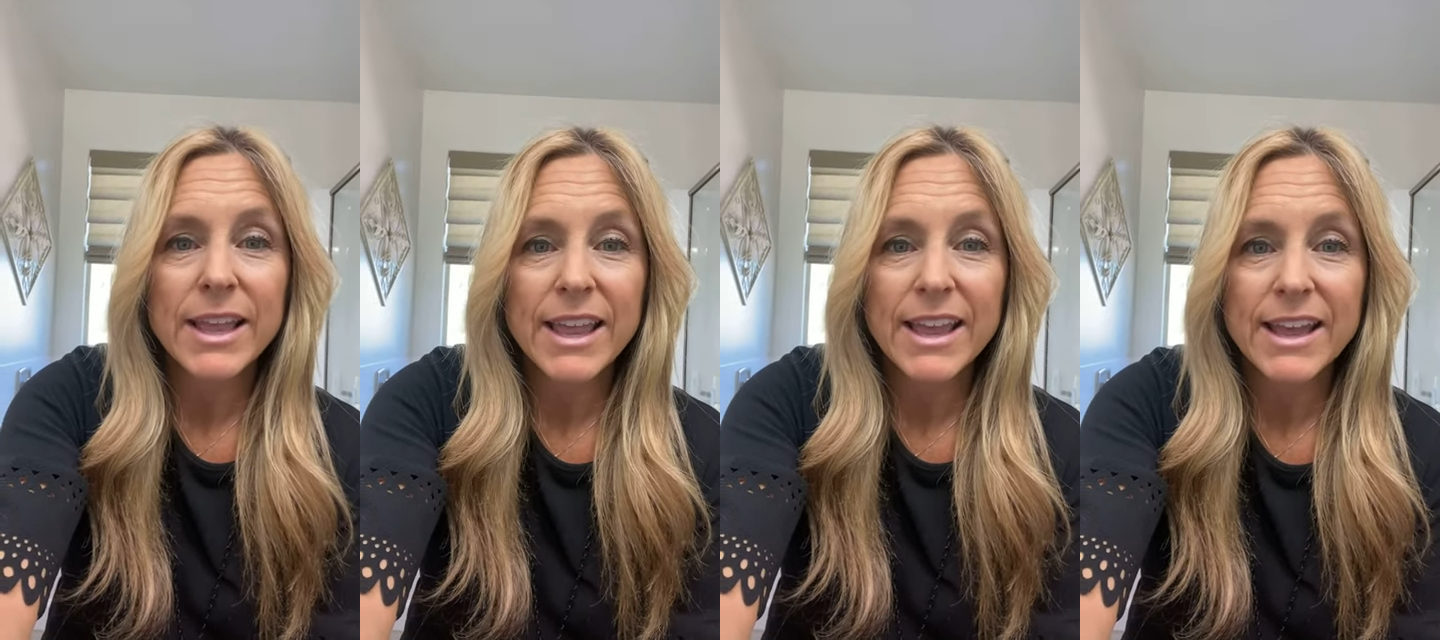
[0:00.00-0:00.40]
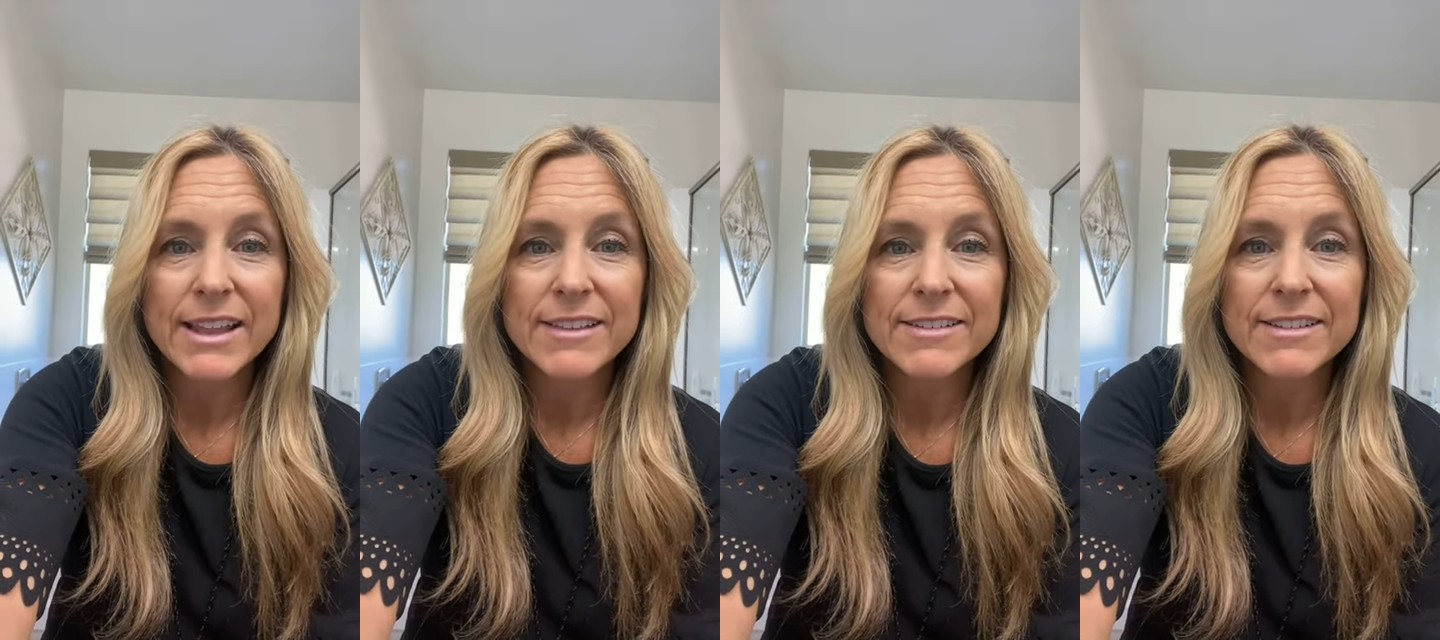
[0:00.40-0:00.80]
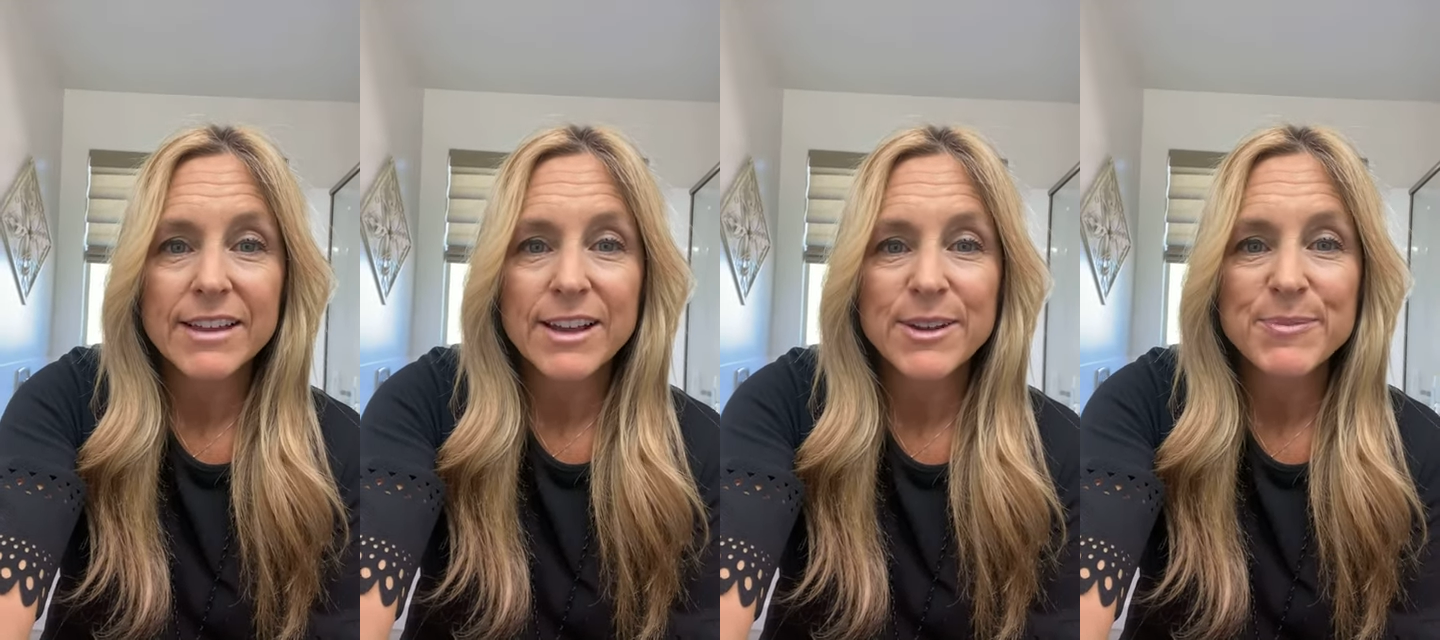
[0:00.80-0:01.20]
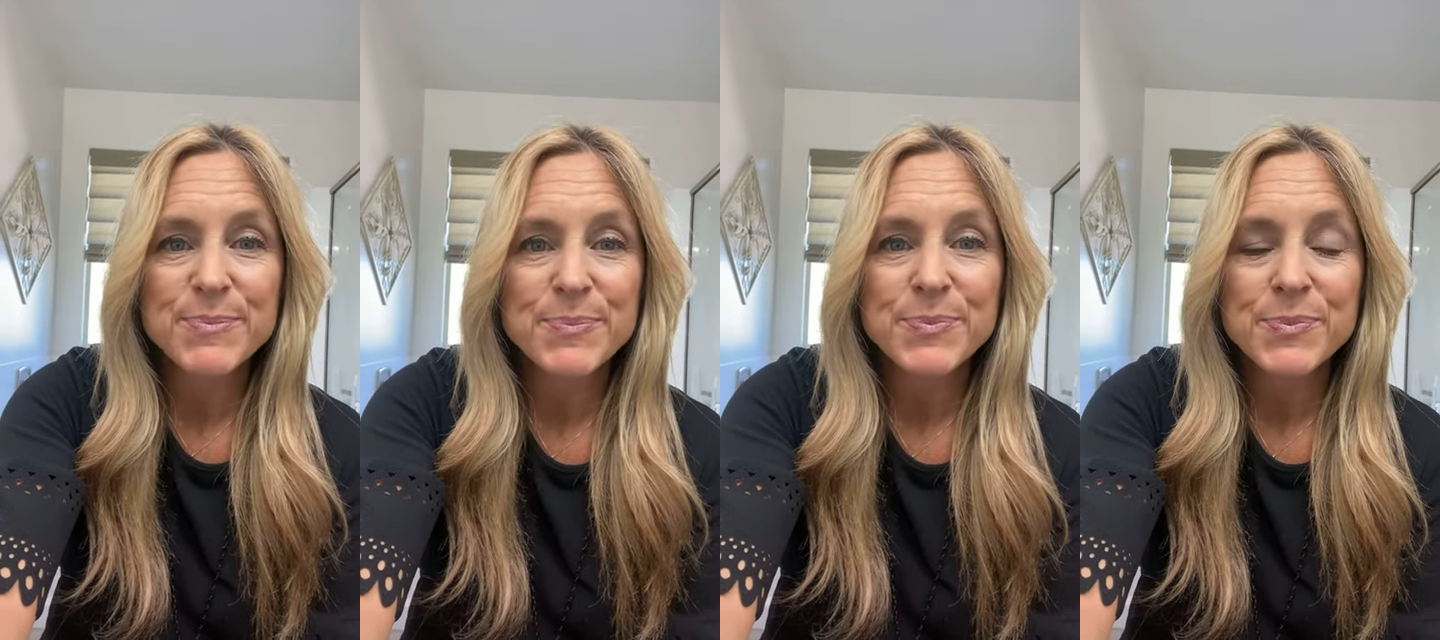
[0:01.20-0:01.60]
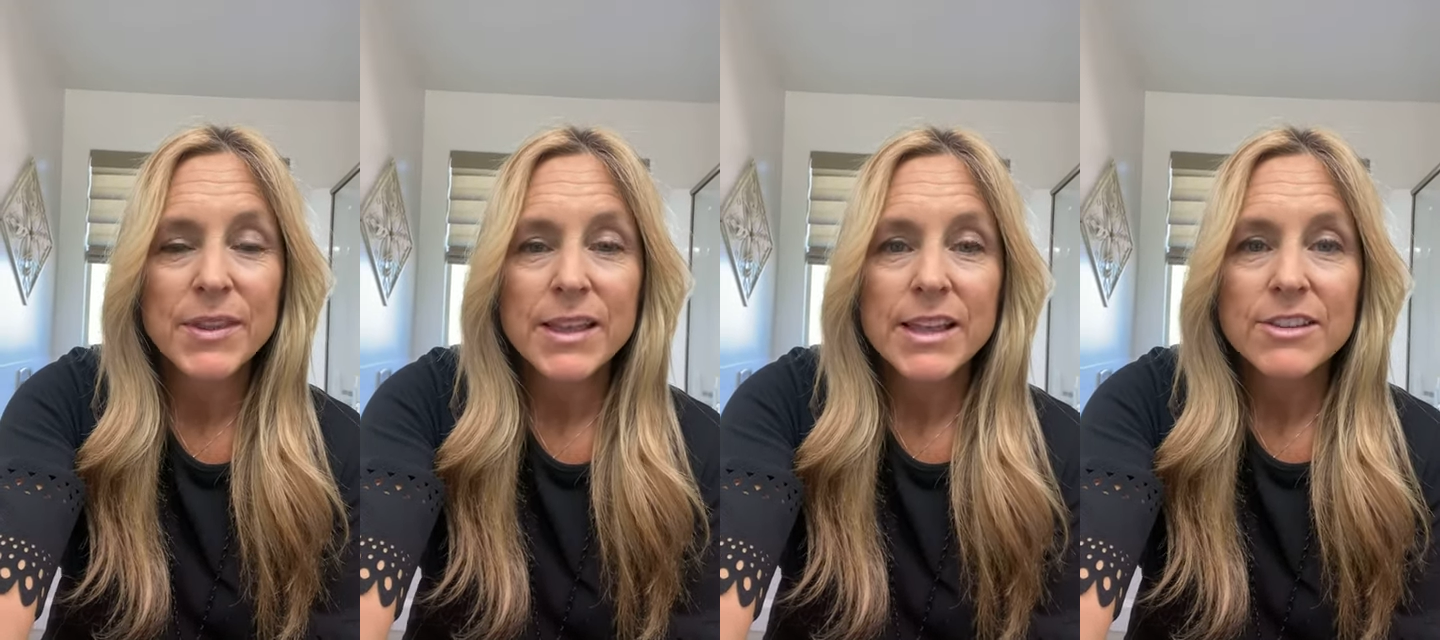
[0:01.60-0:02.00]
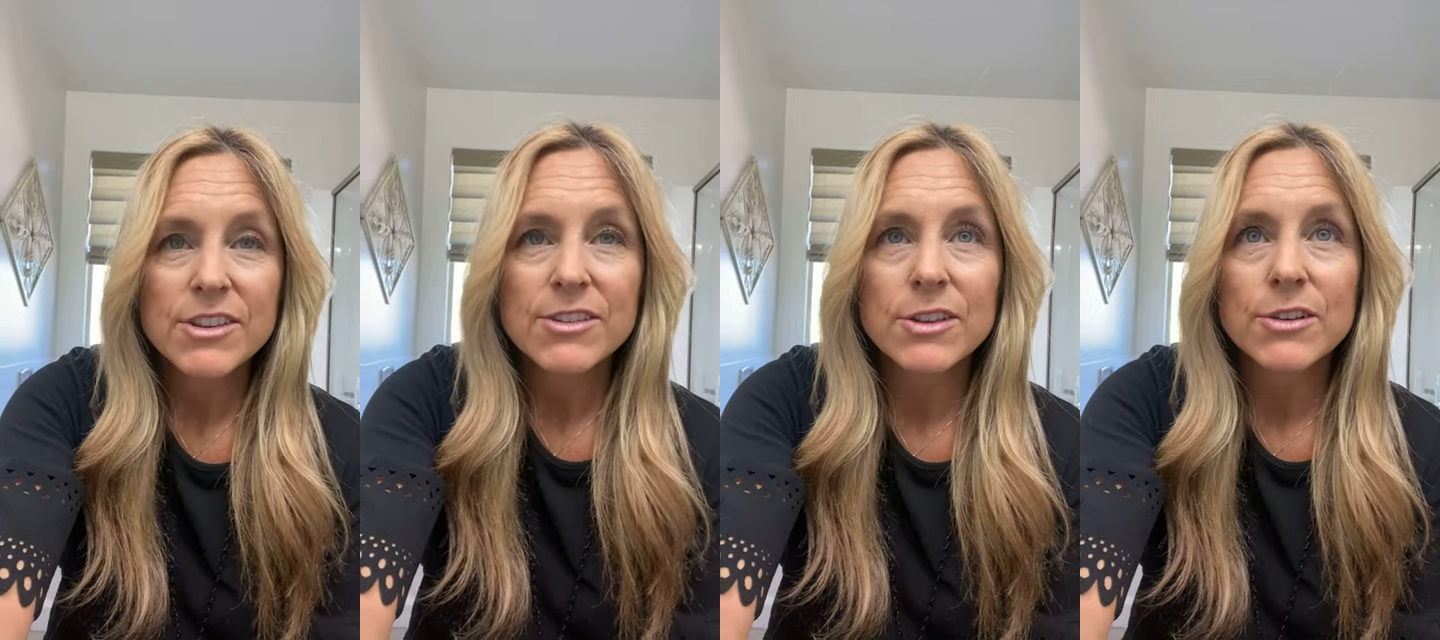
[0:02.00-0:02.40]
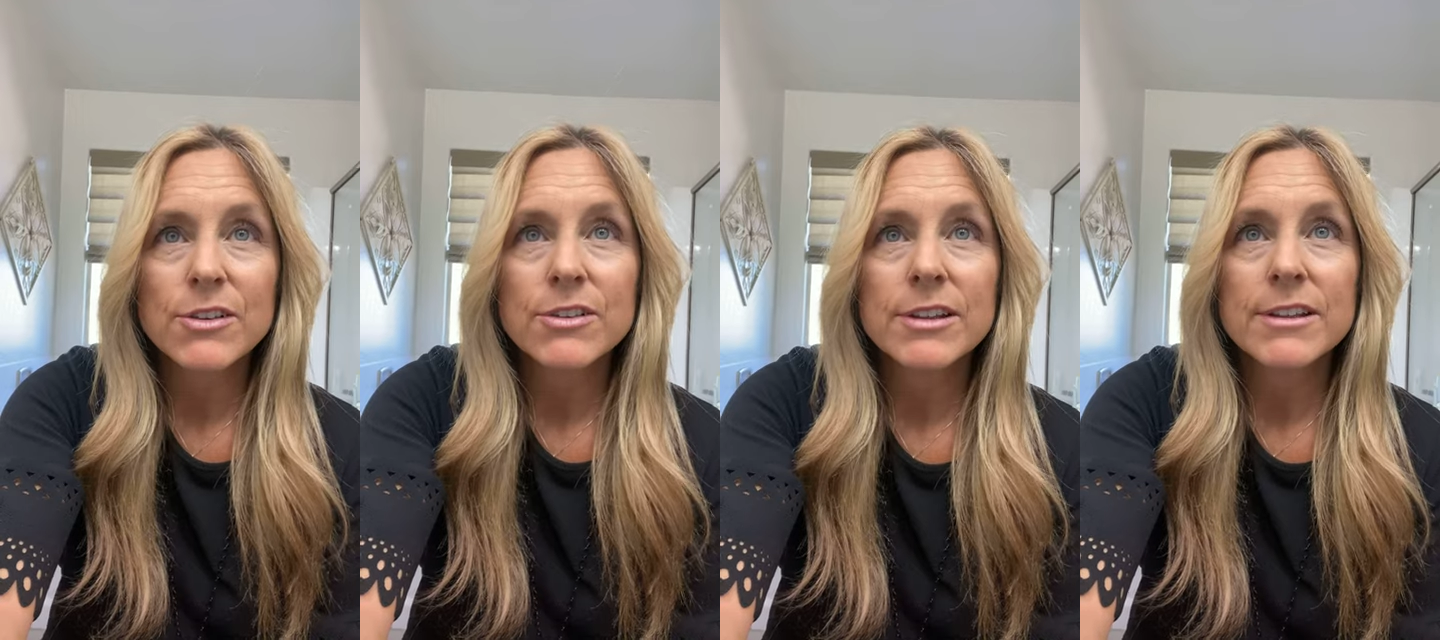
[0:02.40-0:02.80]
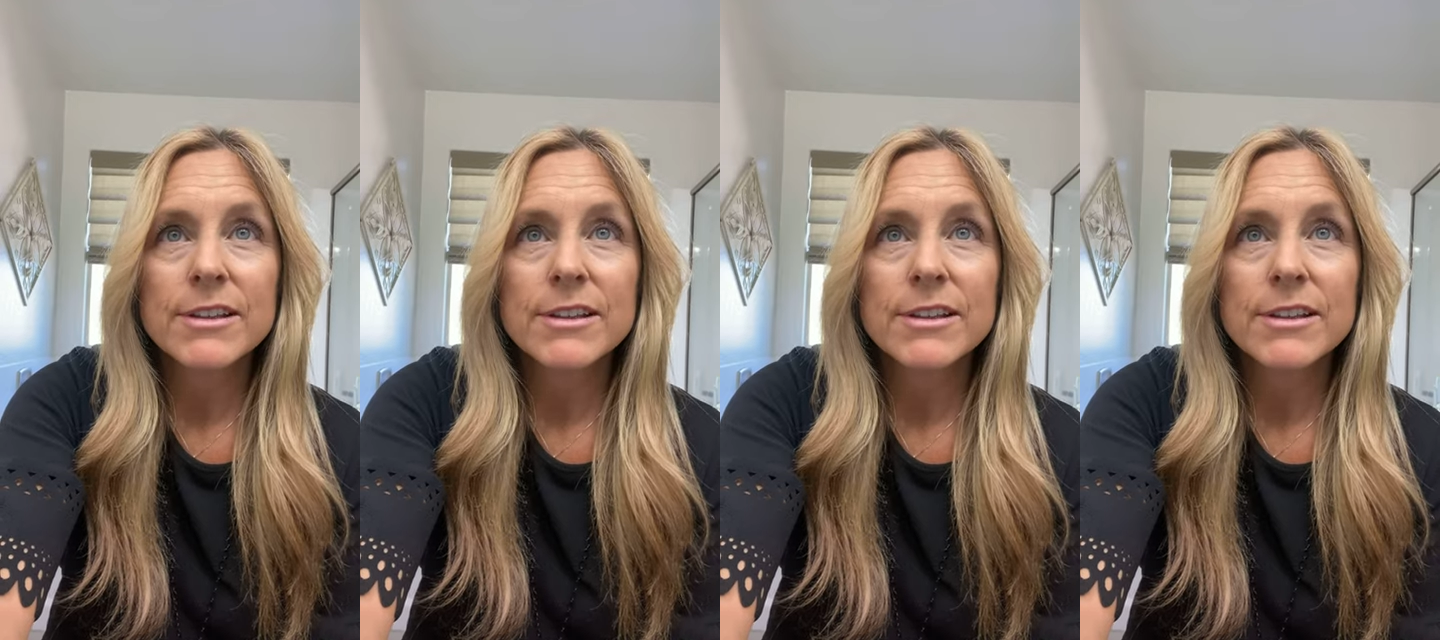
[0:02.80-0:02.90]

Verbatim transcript: and um, just learn